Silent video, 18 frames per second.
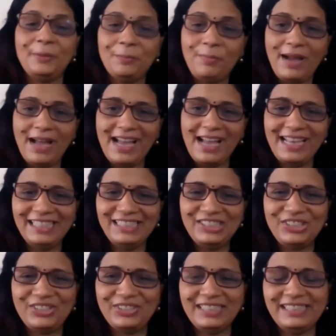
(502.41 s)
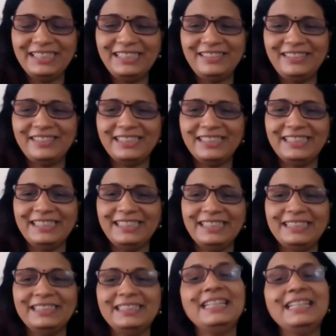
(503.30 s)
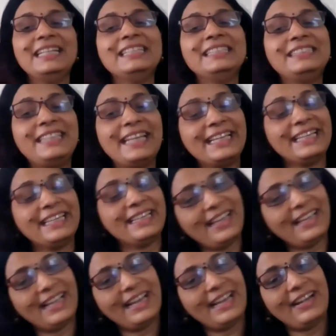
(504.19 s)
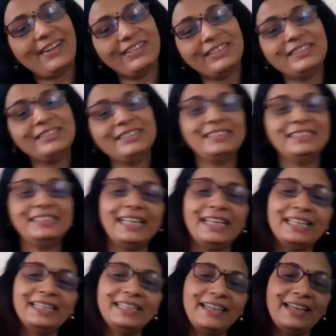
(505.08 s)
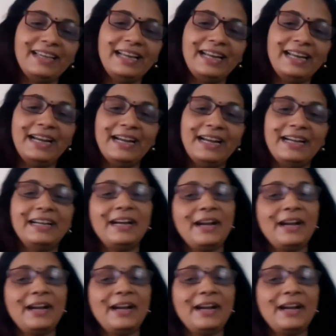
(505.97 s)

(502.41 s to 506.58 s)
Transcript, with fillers: Bye, children. Take care, take care.